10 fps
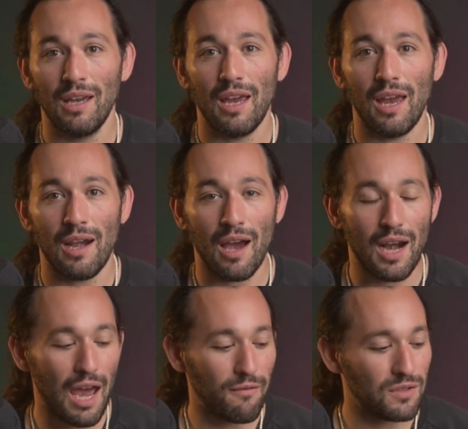and not
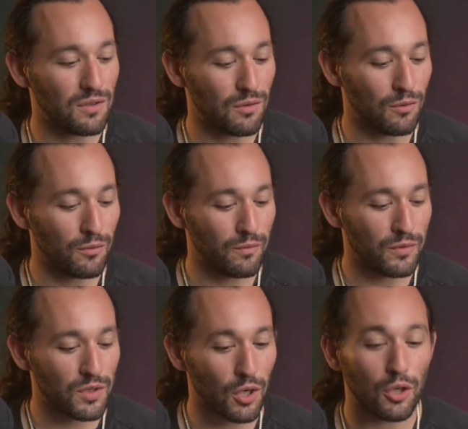have to
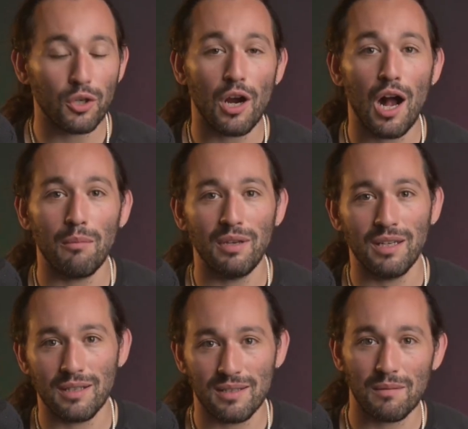turn your hobby
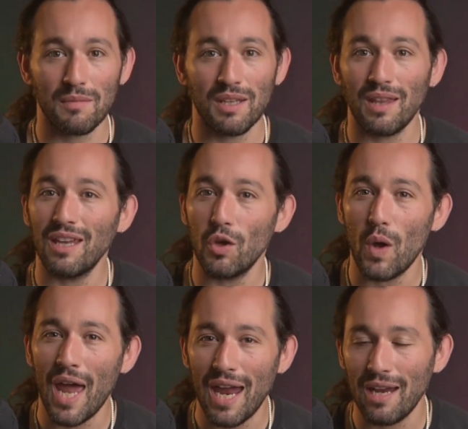into something that you
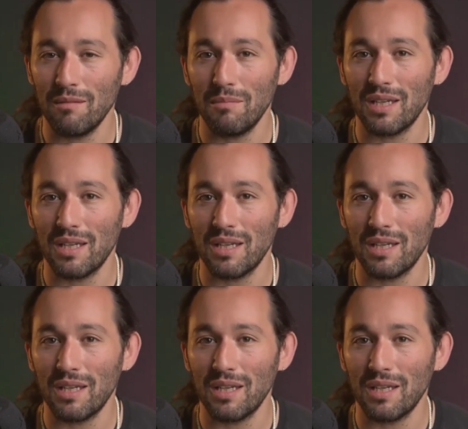hate,